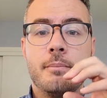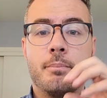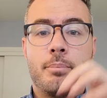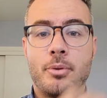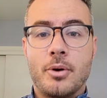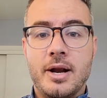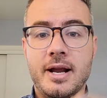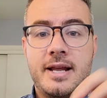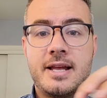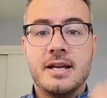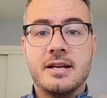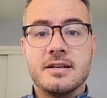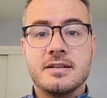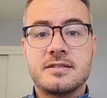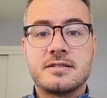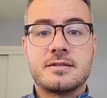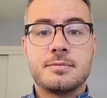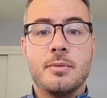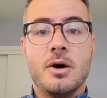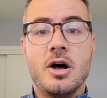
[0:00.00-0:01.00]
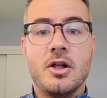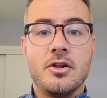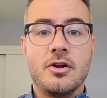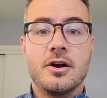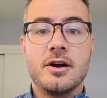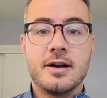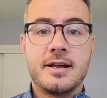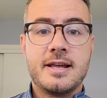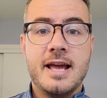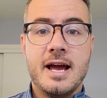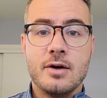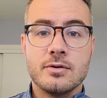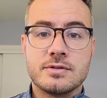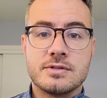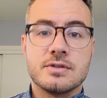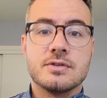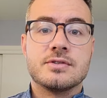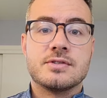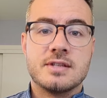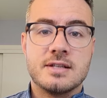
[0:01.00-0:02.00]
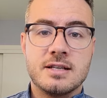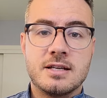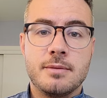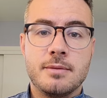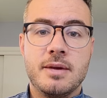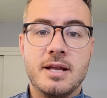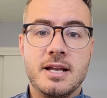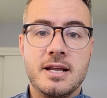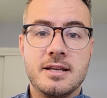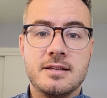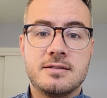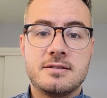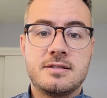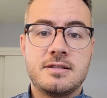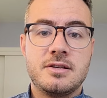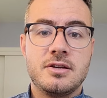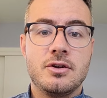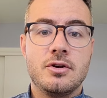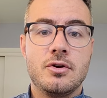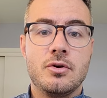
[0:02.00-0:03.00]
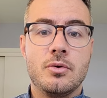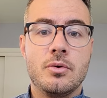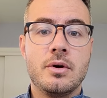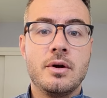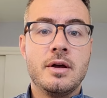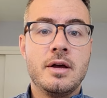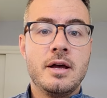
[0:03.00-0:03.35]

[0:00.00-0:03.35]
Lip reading: break into smaller councils and committees to